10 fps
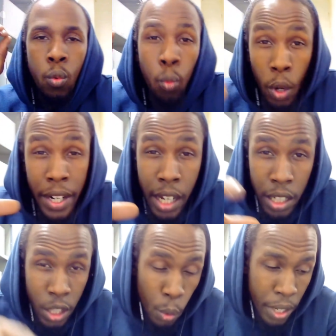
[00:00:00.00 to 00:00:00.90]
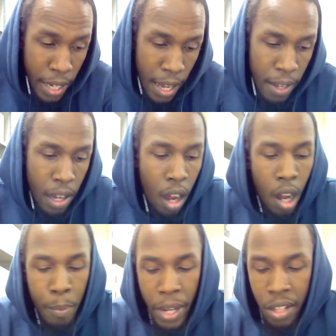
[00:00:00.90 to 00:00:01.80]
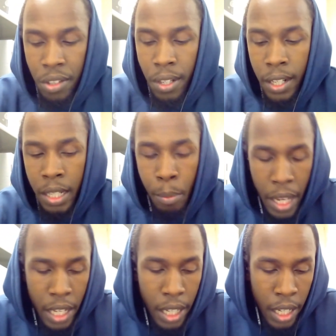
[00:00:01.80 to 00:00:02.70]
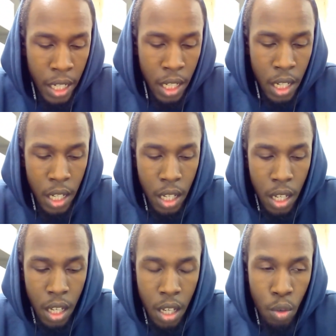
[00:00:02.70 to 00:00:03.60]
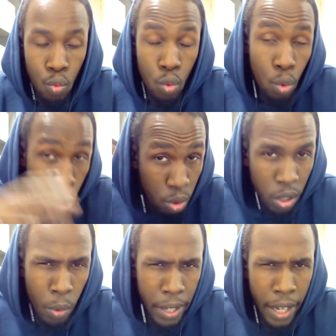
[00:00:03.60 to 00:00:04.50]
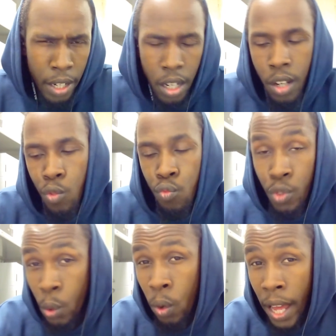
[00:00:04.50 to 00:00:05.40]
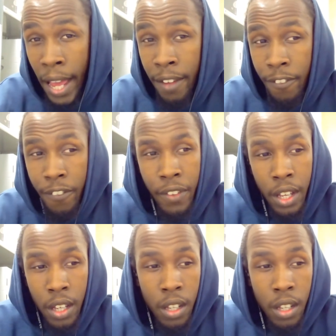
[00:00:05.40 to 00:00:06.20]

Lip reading: What they are doing now are basically making, also again, real life